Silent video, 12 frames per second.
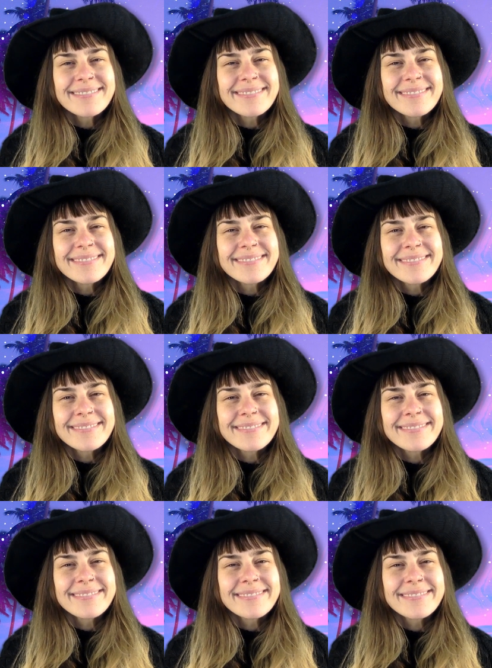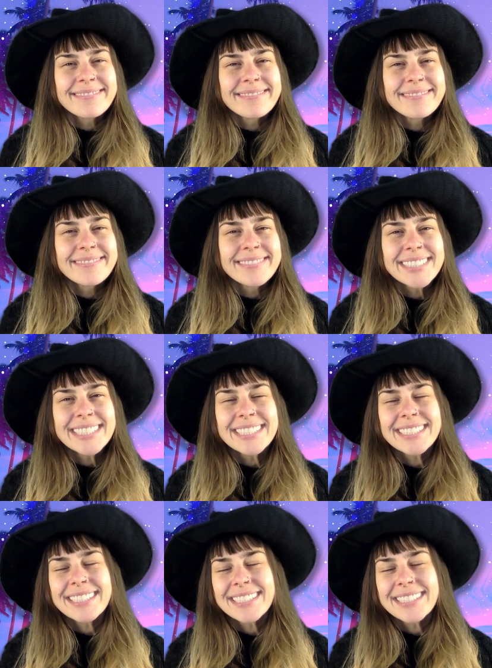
(no one is talking)